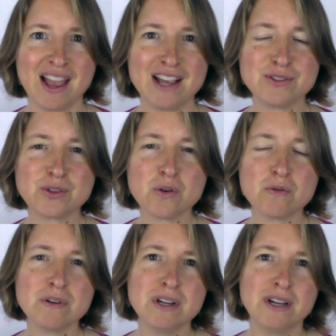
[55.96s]
And
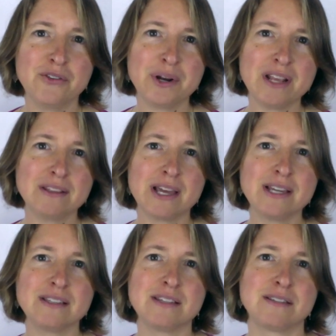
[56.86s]
so what I'd
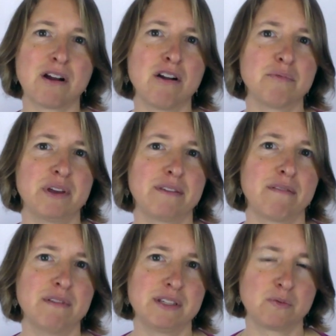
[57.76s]
like to start with
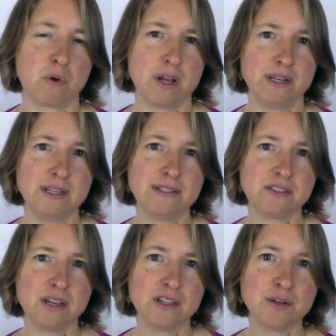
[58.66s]
on this one
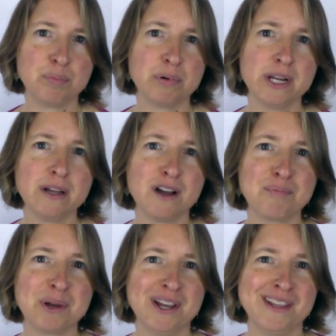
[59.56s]
is to bring up